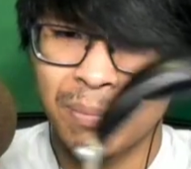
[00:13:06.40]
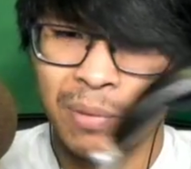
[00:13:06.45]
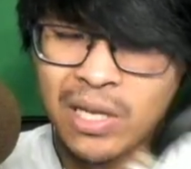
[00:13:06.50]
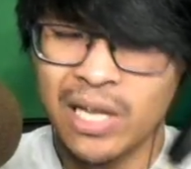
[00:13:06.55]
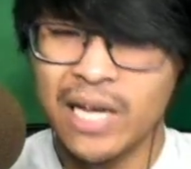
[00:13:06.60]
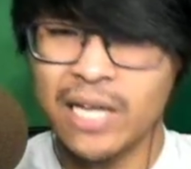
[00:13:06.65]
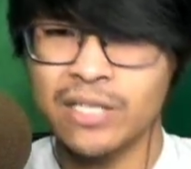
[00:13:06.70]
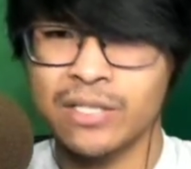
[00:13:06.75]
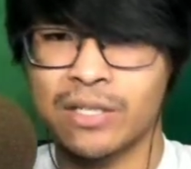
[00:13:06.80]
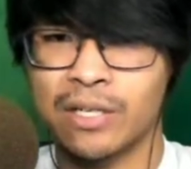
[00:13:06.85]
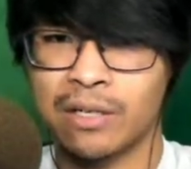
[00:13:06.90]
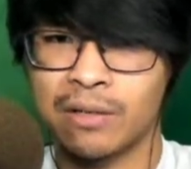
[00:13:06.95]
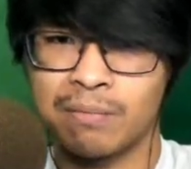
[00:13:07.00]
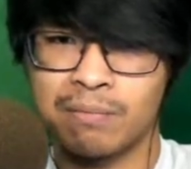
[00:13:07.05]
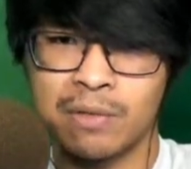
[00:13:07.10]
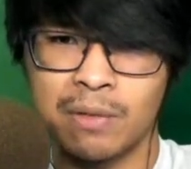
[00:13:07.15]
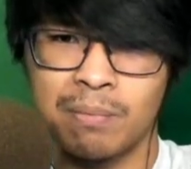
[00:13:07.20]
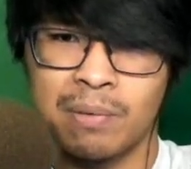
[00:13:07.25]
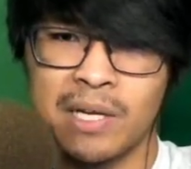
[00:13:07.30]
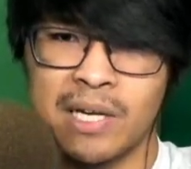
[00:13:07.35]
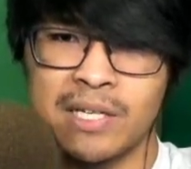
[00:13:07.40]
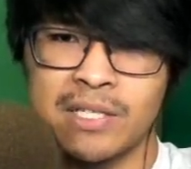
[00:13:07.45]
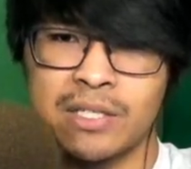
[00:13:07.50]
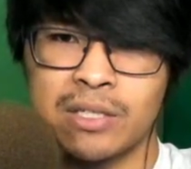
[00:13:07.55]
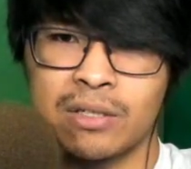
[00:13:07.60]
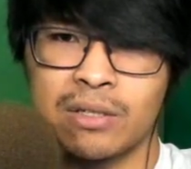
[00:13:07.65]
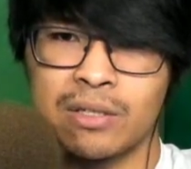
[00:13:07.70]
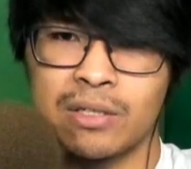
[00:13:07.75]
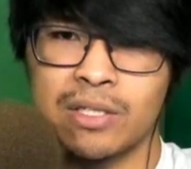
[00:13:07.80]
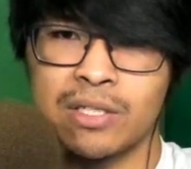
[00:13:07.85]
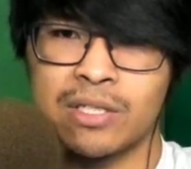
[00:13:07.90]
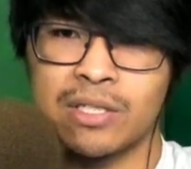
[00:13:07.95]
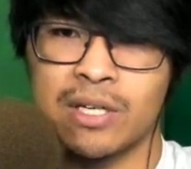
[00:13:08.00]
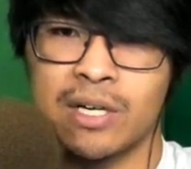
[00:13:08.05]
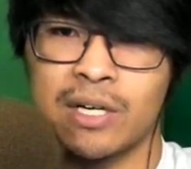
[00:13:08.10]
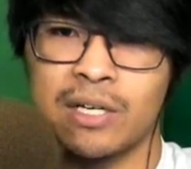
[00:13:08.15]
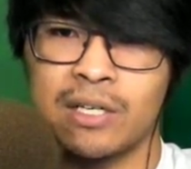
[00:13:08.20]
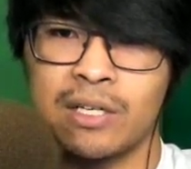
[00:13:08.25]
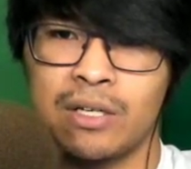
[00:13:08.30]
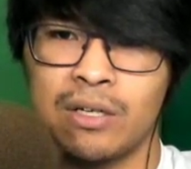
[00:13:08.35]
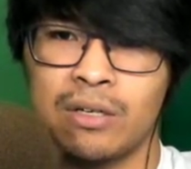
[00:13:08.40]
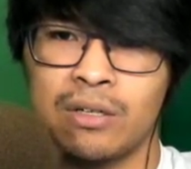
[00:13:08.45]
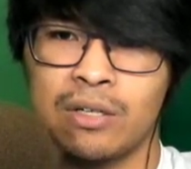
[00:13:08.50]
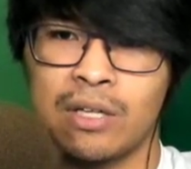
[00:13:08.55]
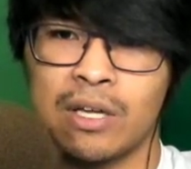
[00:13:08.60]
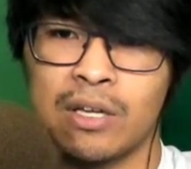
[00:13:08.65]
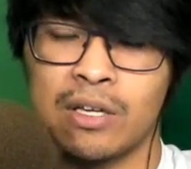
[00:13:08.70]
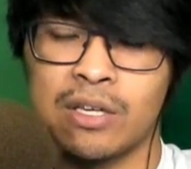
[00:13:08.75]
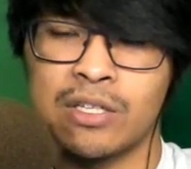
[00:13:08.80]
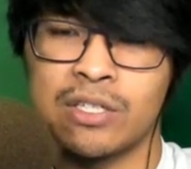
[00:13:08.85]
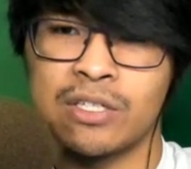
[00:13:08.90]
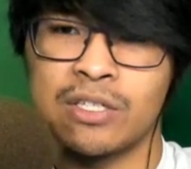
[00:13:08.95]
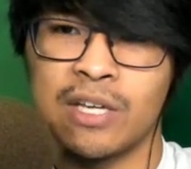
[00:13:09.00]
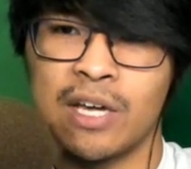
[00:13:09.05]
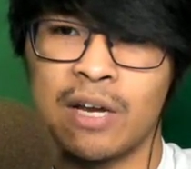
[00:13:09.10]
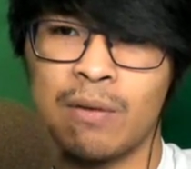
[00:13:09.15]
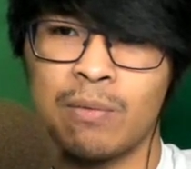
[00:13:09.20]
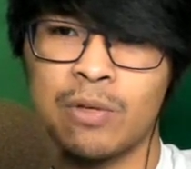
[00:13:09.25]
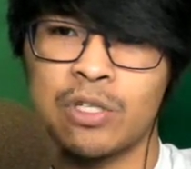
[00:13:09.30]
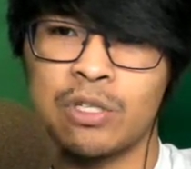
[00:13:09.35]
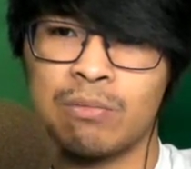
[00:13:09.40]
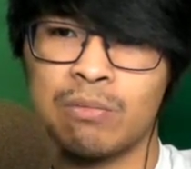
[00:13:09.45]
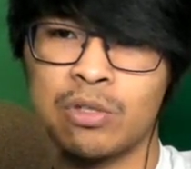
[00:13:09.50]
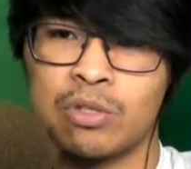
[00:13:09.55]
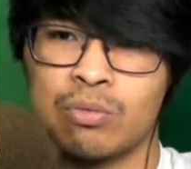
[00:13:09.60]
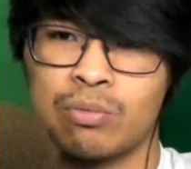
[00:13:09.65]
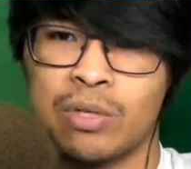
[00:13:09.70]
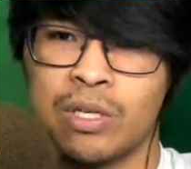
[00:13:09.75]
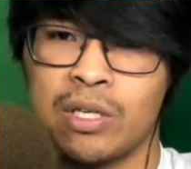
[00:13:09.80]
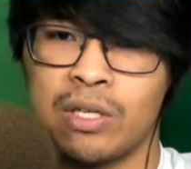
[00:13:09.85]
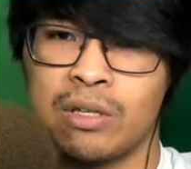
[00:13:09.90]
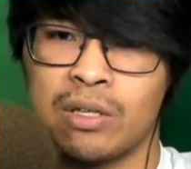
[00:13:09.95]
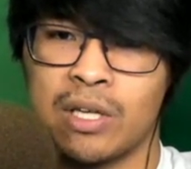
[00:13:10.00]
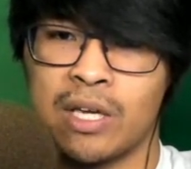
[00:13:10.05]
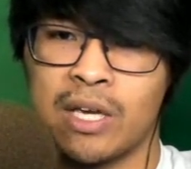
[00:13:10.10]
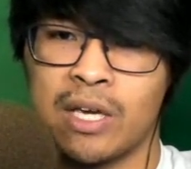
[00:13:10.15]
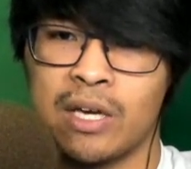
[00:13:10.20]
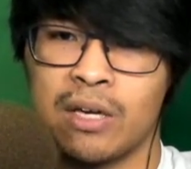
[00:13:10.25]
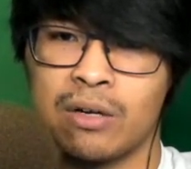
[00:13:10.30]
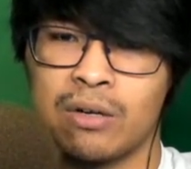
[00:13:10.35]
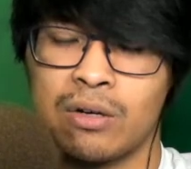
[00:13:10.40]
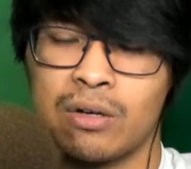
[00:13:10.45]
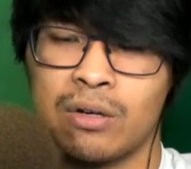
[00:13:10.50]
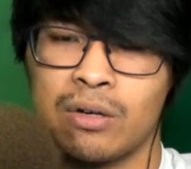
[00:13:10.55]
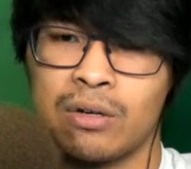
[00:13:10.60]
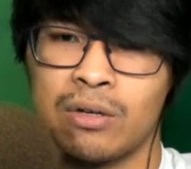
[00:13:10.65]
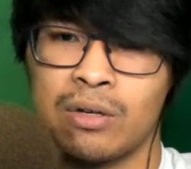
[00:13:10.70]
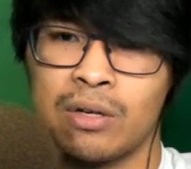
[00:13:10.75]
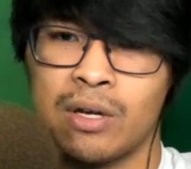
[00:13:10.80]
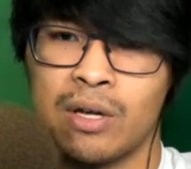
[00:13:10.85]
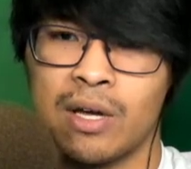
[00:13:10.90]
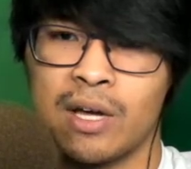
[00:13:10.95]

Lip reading: plastic on the side here that is sandwiched in between the hanger